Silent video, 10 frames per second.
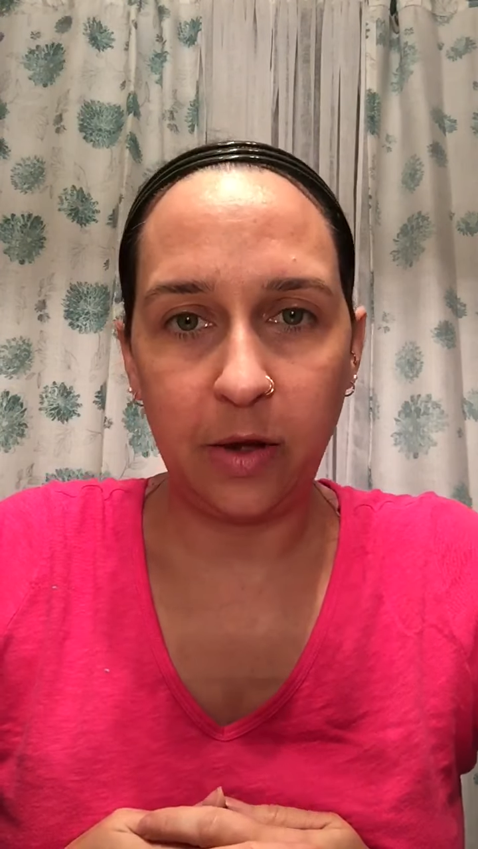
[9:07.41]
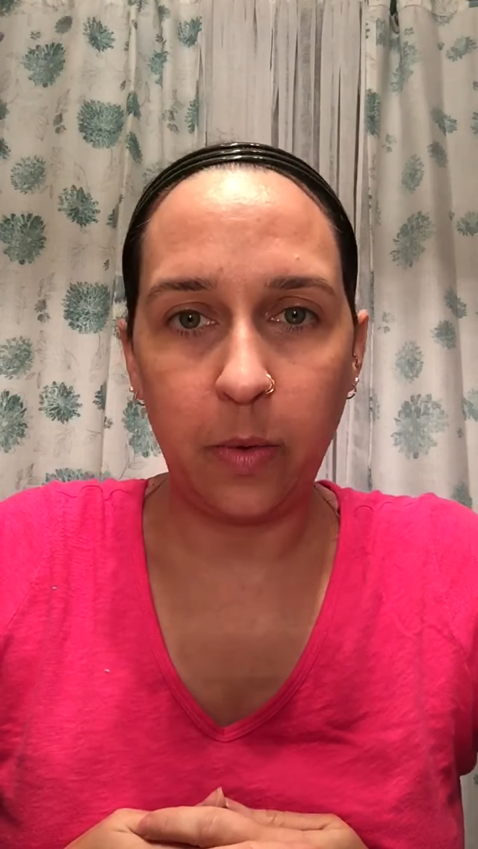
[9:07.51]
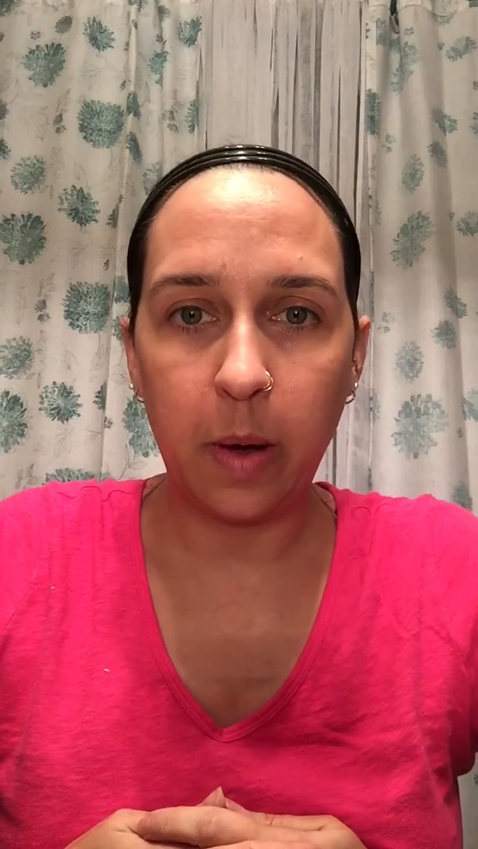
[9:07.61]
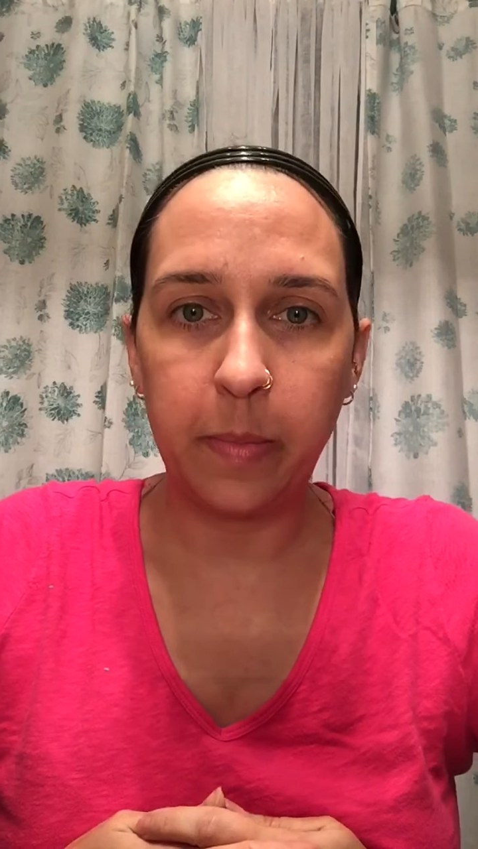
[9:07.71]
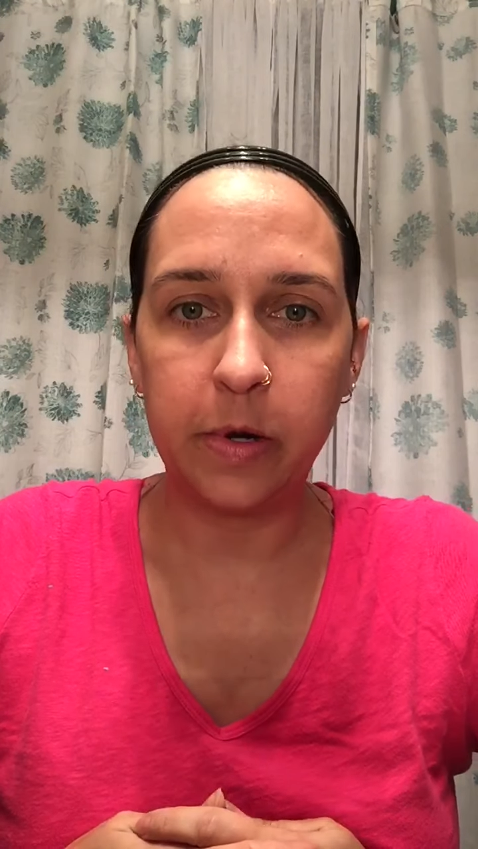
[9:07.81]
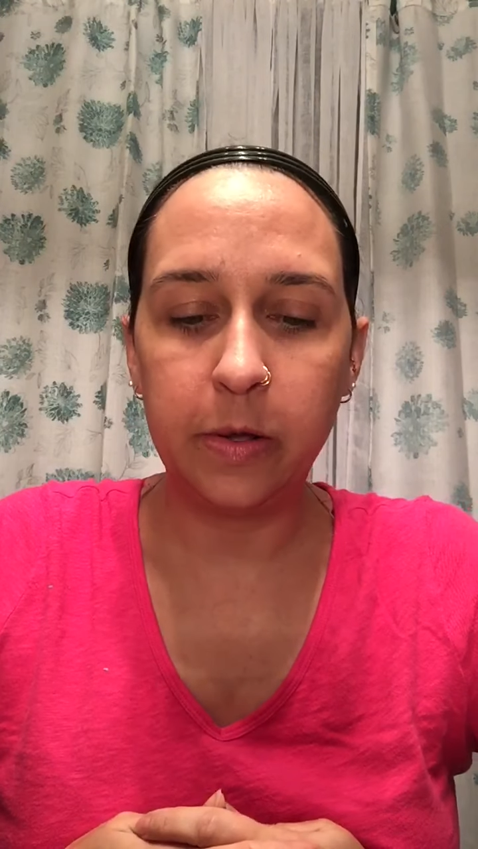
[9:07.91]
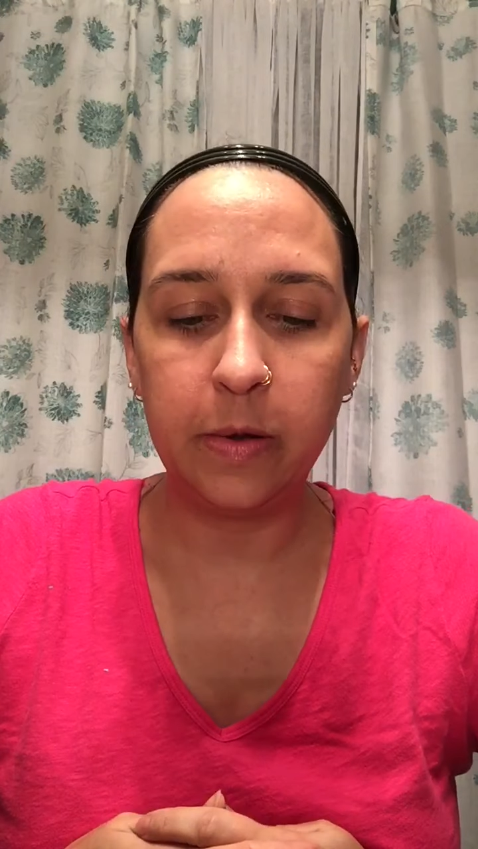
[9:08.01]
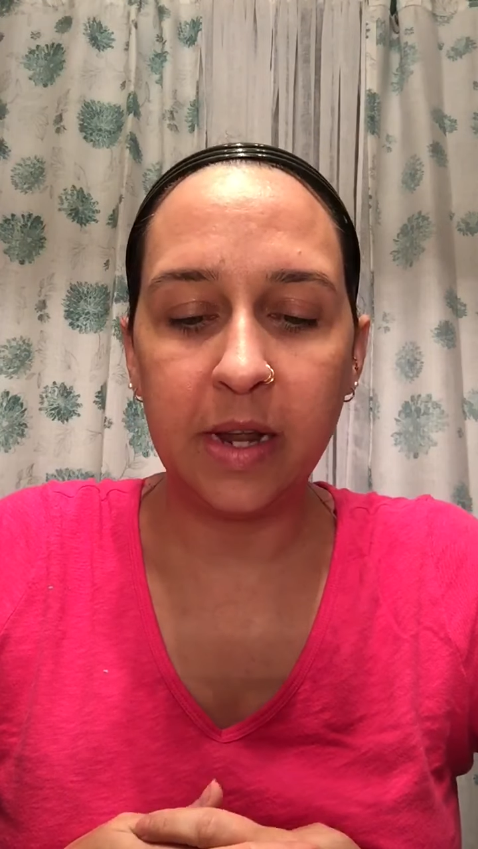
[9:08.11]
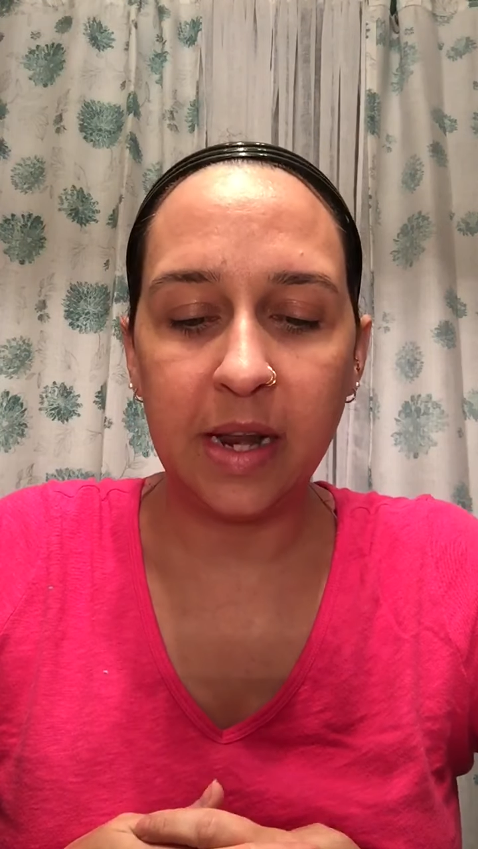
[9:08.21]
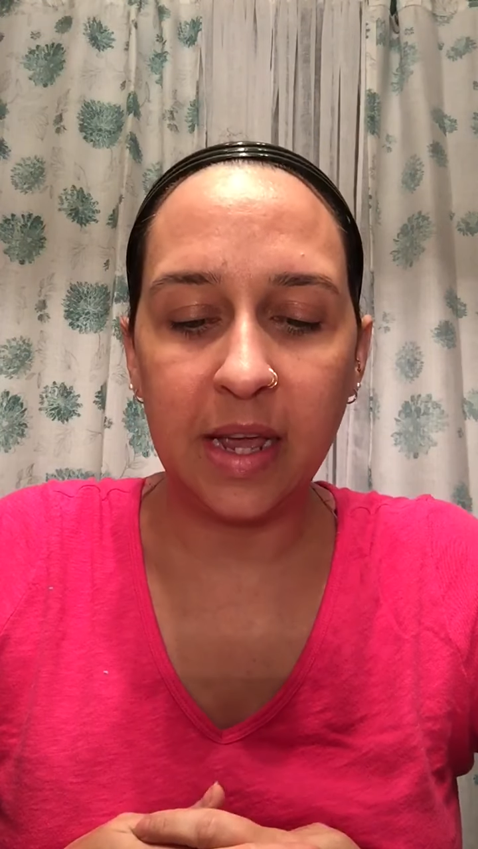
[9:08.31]
new
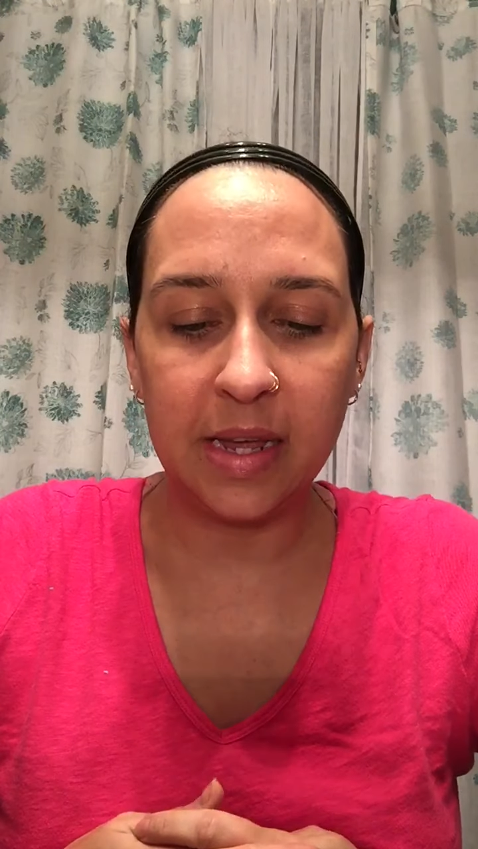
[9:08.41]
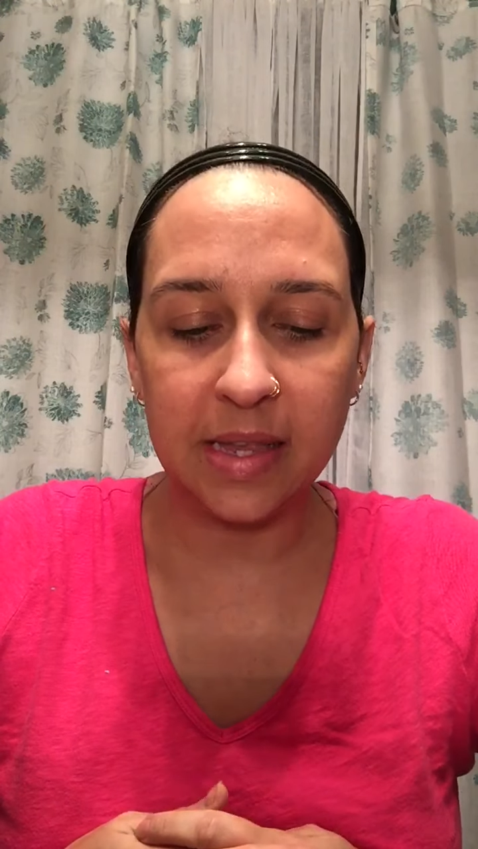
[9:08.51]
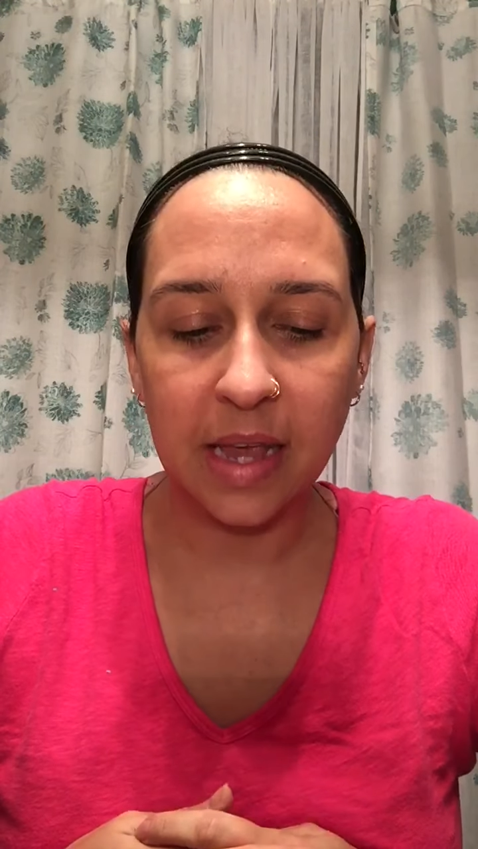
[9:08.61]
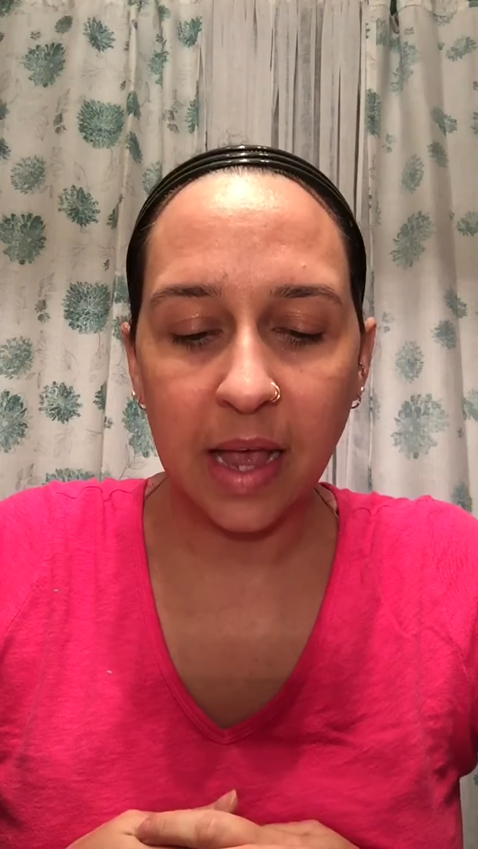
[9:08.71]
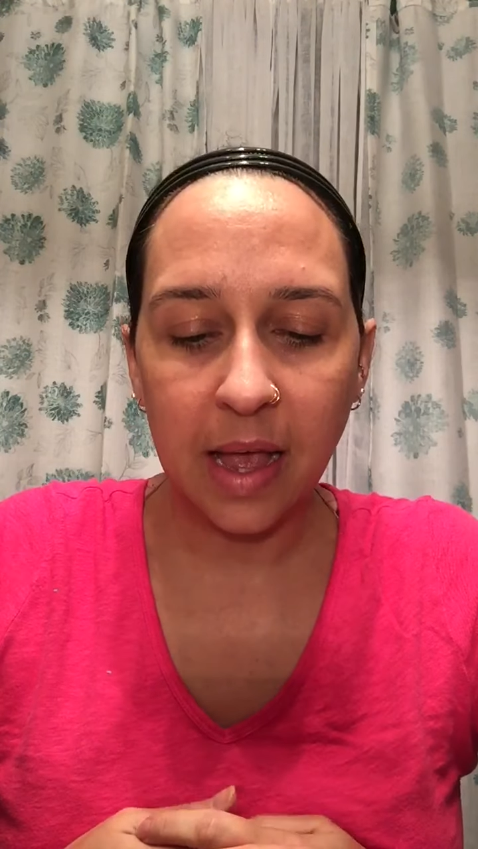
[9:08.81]
opportunities